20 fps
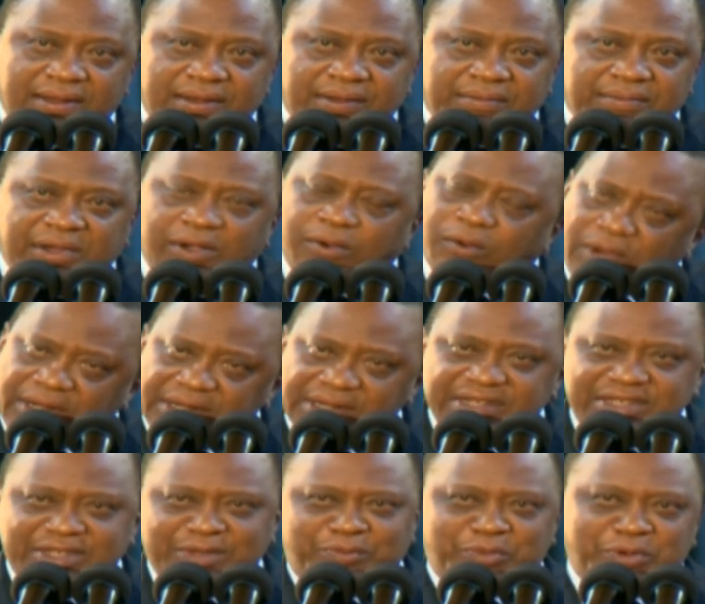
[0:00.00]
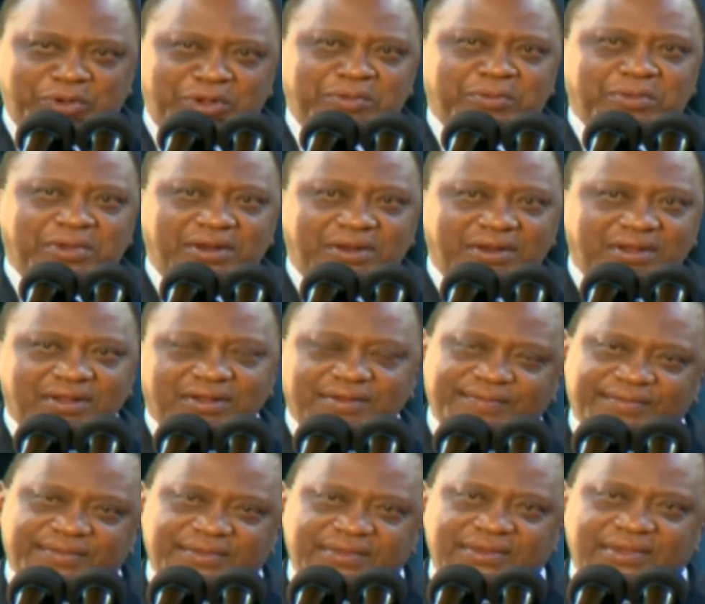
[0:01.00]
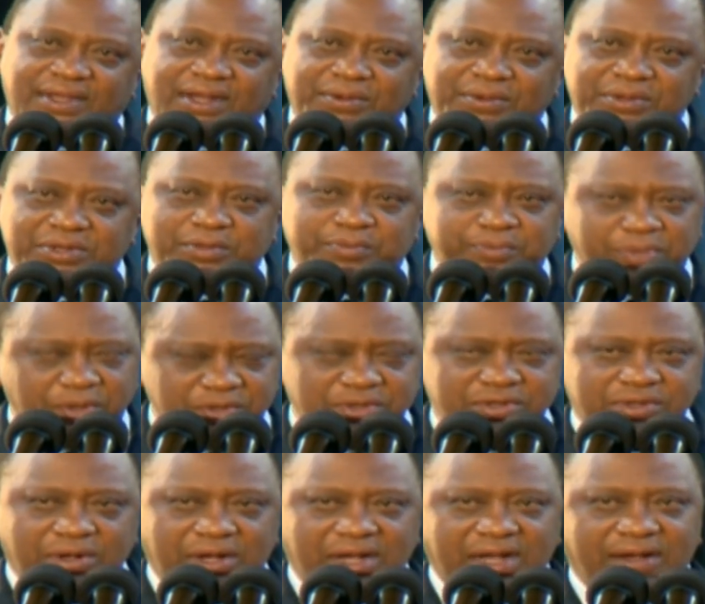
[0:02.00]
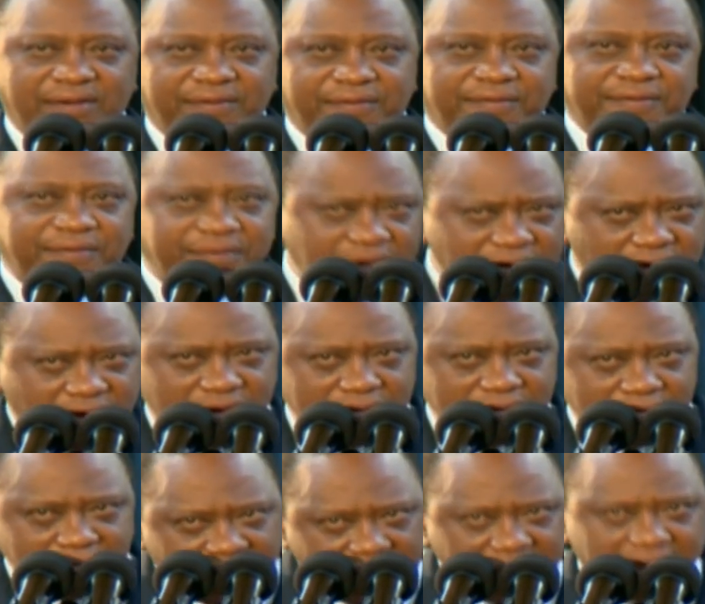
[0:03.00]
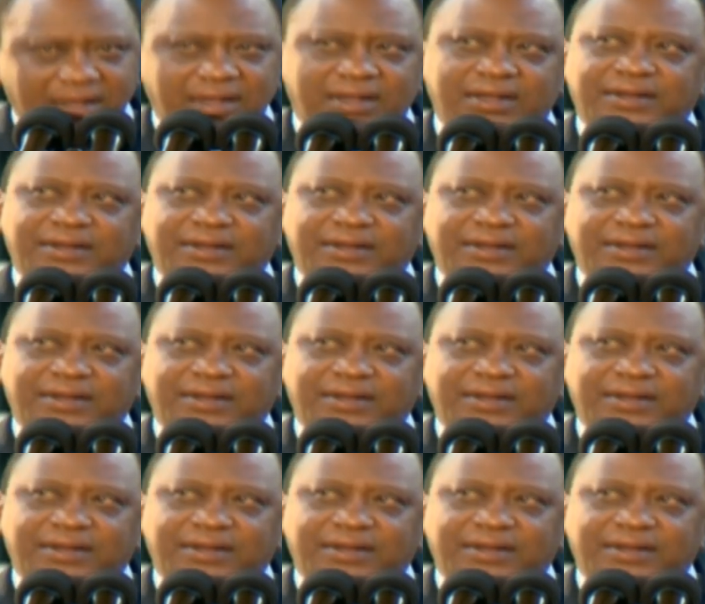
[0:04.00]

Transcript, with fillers: My one disappointment, I was supposed to have gone back